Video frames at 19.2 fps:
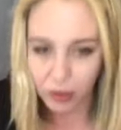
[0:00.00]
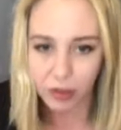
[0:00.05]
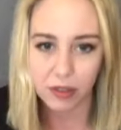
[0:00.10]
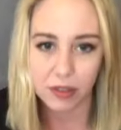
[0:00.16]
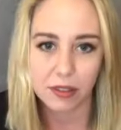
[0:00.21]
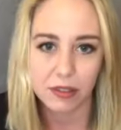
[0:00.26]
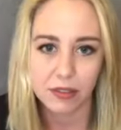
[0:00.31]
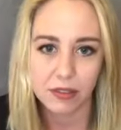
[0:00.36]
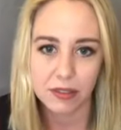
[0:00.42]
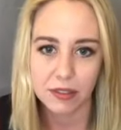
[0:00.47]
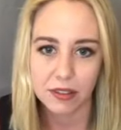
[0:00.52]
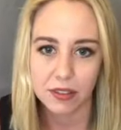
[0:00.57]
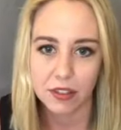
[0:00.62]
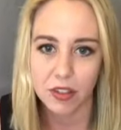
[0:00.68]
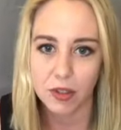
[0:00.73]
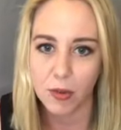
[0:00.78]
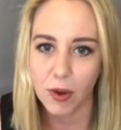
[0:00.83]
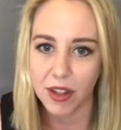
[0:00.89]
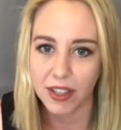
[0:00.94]
Oh,
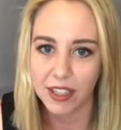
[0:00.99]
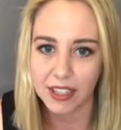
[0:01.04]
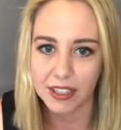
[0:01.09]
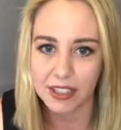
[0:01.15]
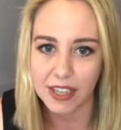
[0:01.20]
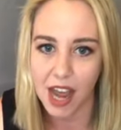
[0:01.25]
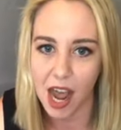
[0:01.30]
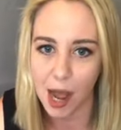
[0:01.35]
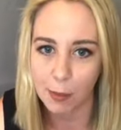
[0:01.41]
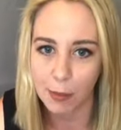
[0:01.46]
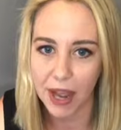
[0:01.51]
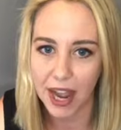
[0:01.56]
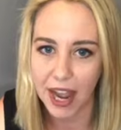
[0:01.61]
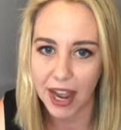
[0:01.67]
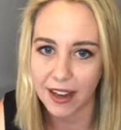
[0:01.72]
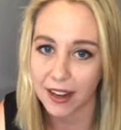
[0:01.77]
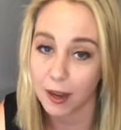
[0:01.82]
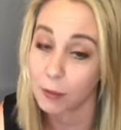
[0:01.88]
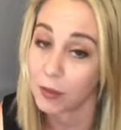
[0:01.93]
do you want like a top
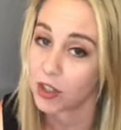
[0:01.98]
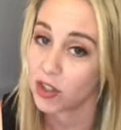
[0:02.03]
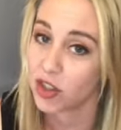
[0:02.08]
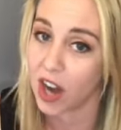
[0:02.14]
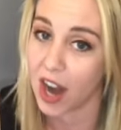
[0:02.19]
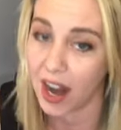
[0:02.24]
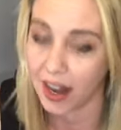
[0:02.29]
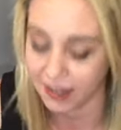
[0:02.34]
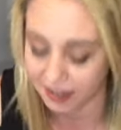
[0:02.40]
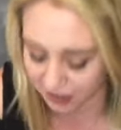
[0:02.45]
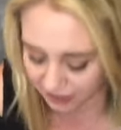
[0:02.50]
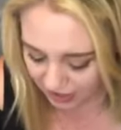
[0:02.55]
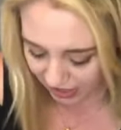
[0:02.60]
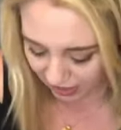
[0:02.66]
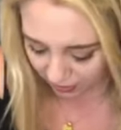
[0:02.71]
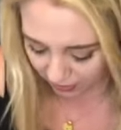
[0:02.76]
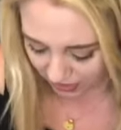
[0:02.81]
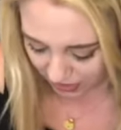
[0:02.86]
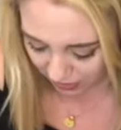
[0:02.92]
hat? I'm gonna try.
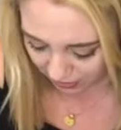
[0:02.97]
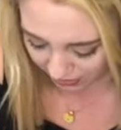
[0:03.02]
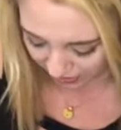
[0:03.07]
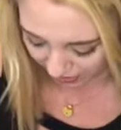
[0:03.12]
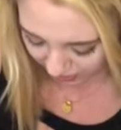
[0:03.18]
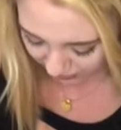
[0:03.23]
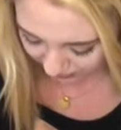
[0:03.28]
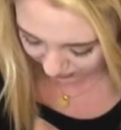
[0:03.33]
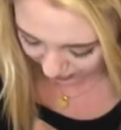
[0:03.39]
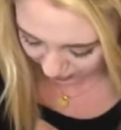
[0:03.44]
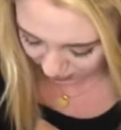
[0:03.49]
Okay, here we go.